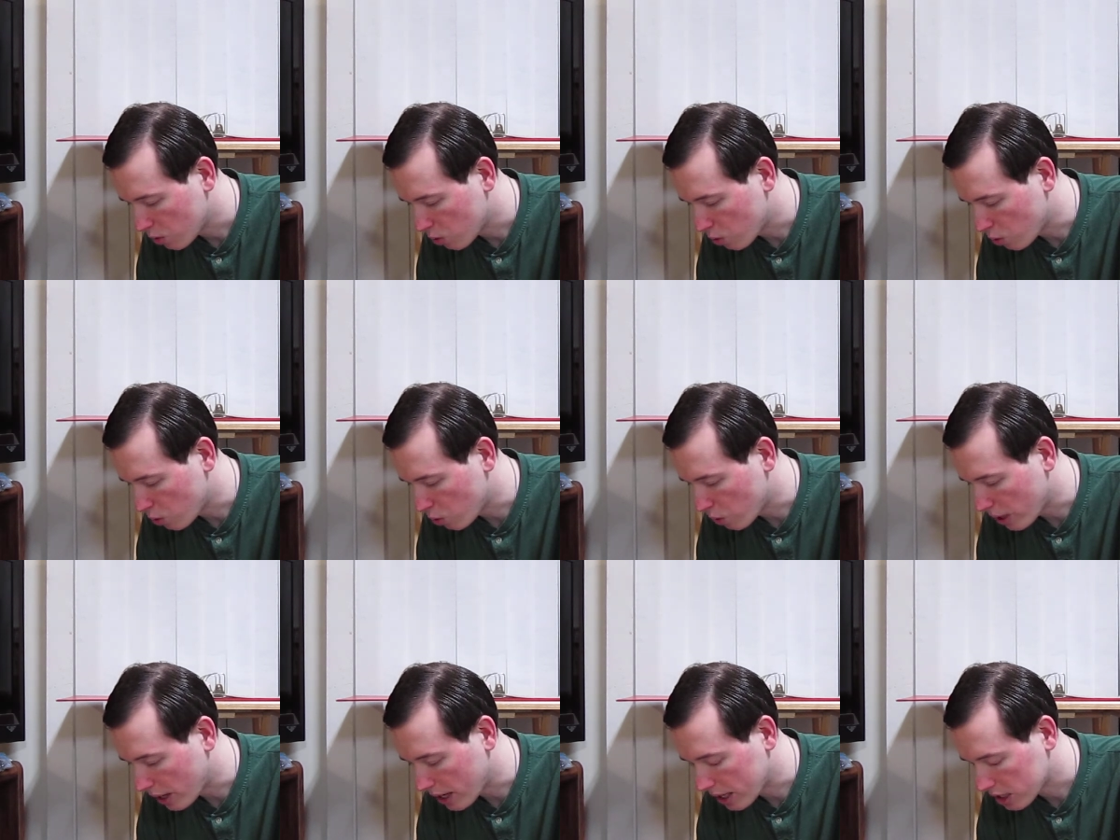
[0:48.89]

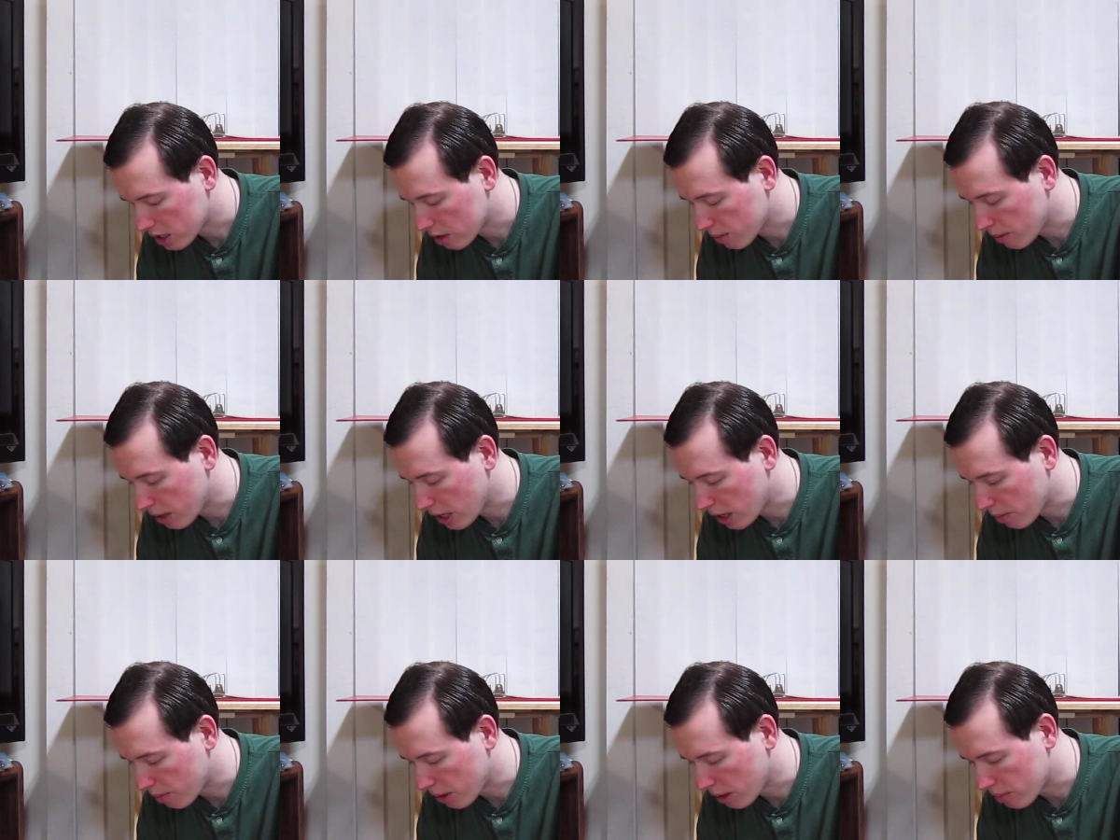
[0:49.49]
who asked
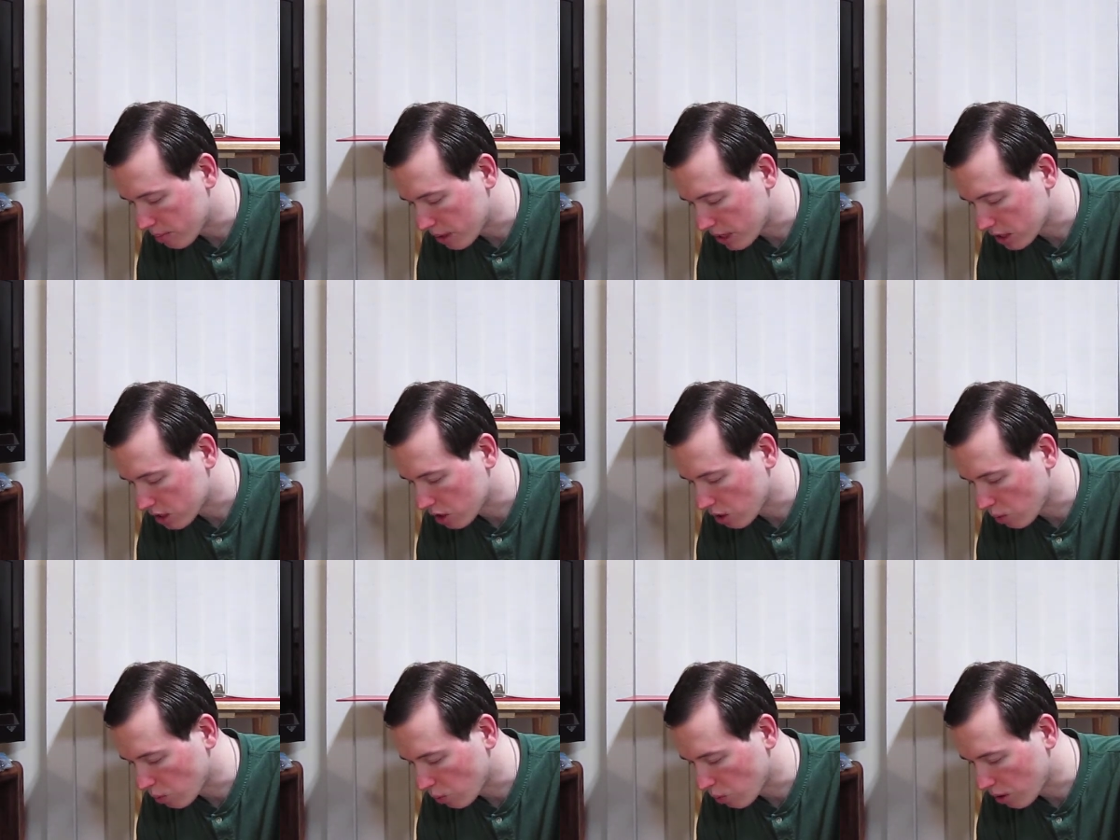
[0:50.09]
about my best
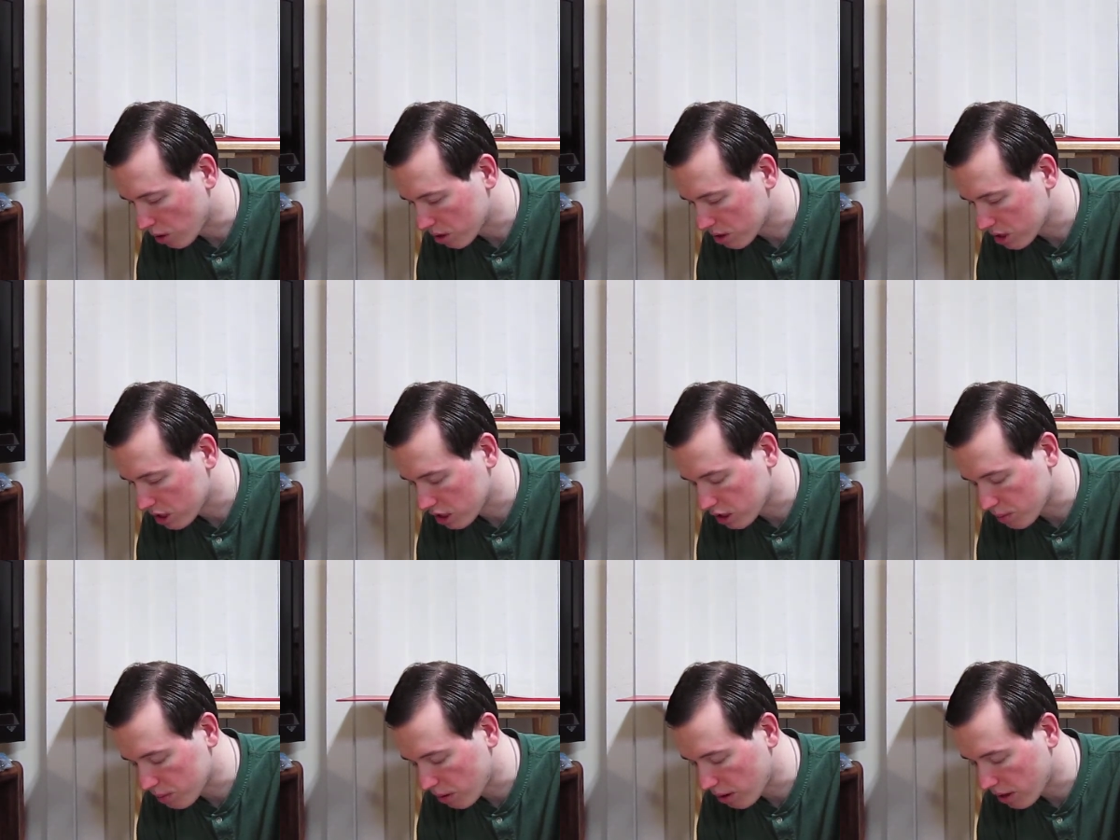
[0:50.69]
and worst
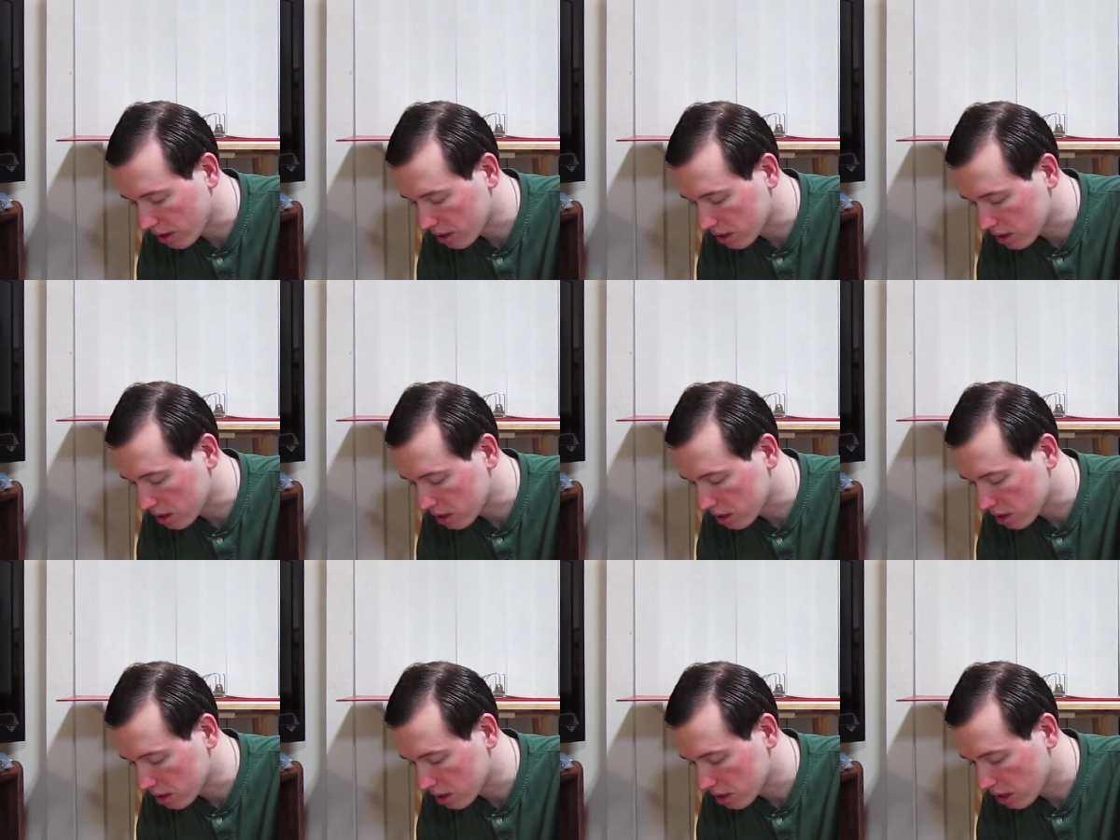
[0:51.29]

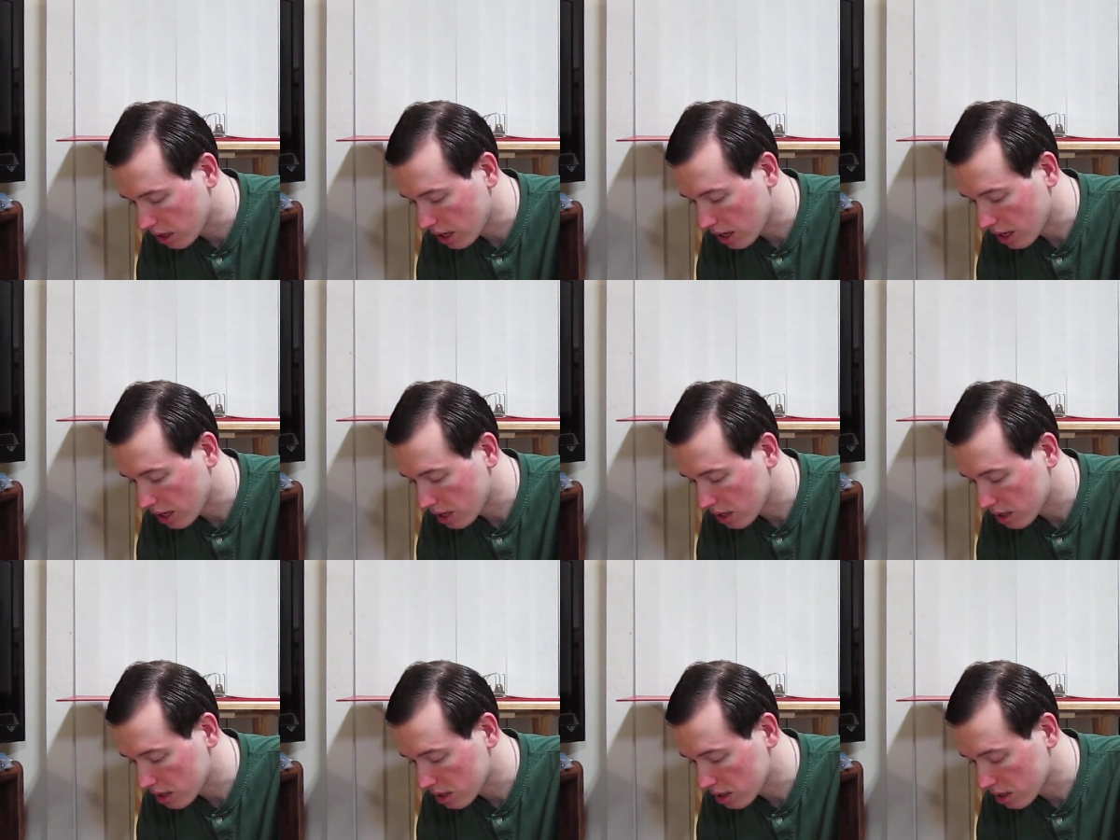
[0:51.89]
experiences
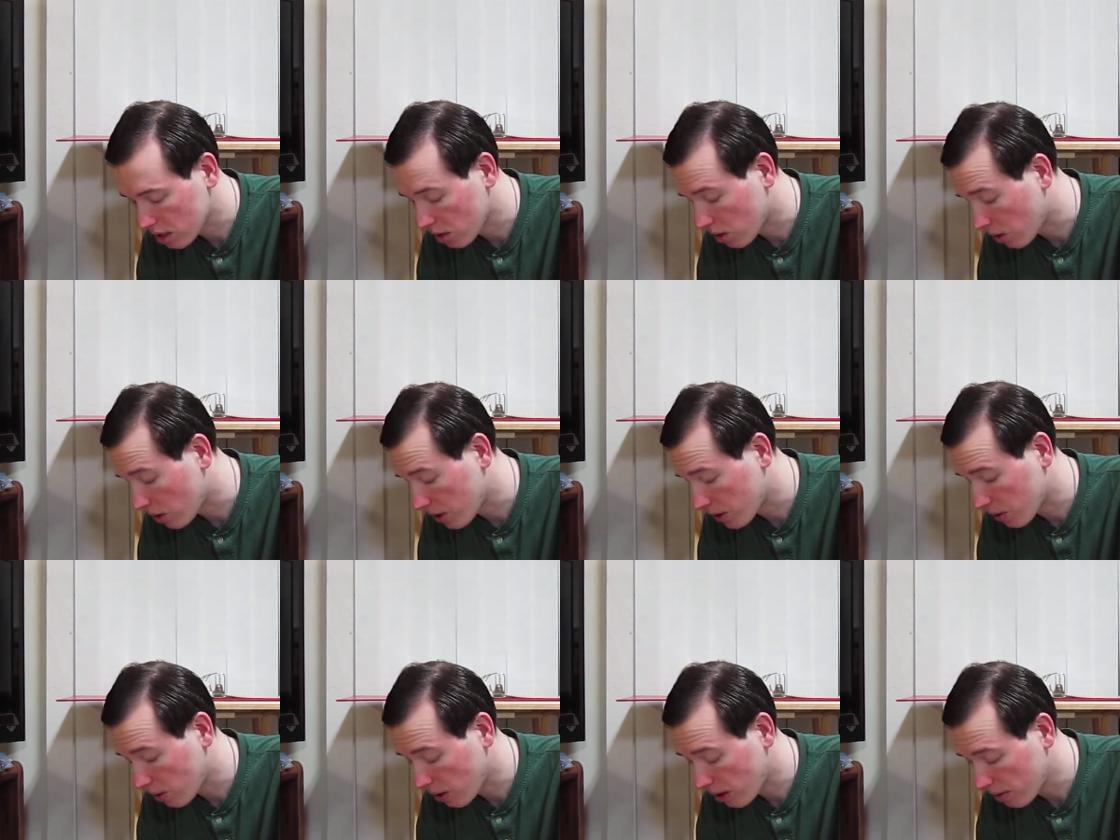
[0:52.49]
as an
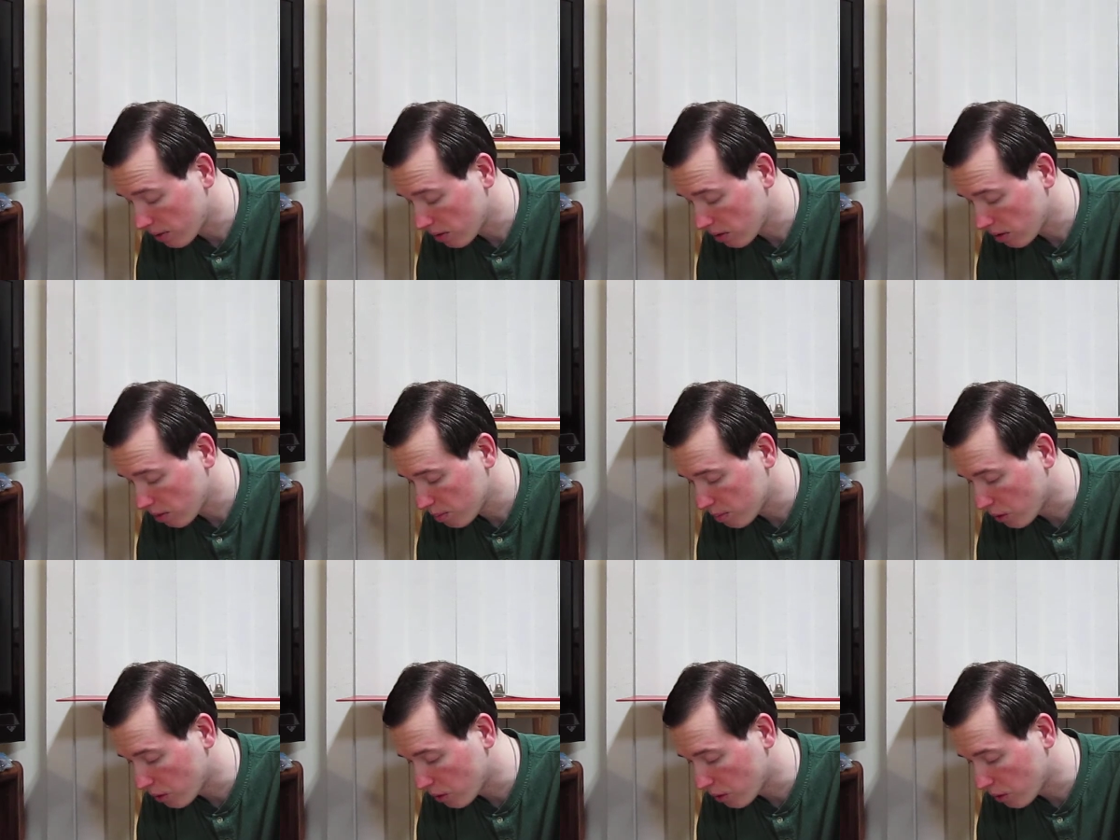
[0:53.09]
autographer,